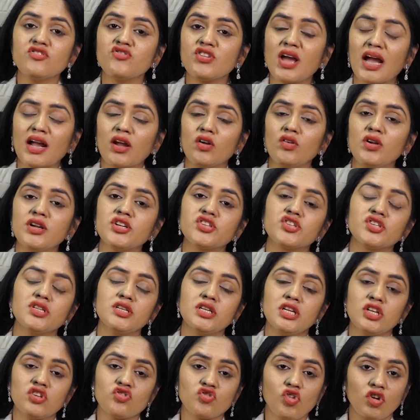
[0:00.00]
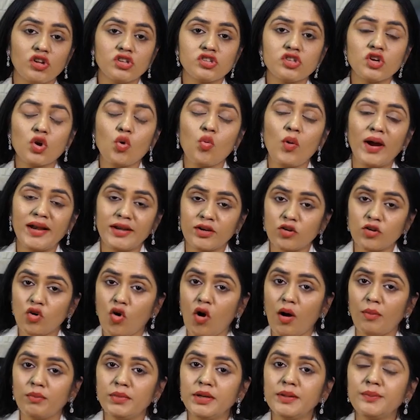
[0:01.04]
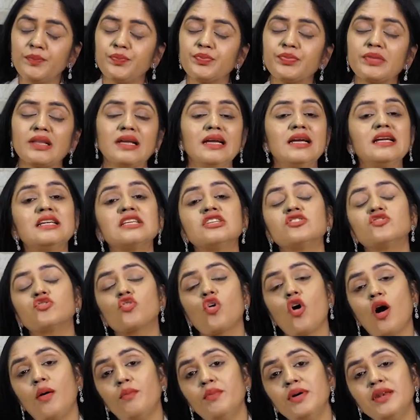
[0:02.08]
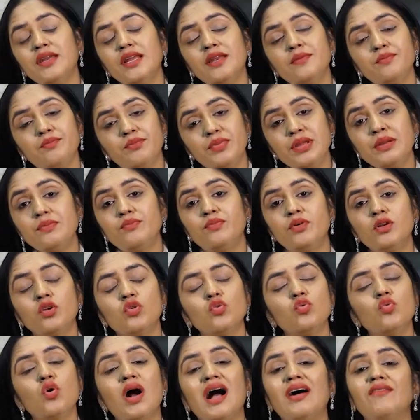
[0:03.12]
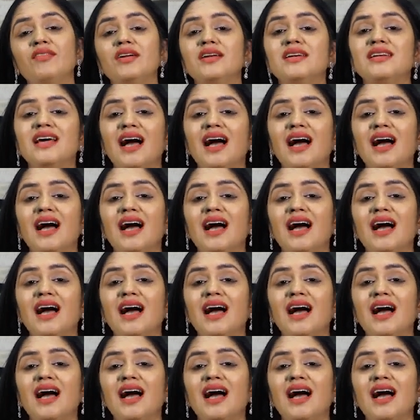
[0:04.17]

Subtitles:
ejaculation is also quite common. It is common in people who have a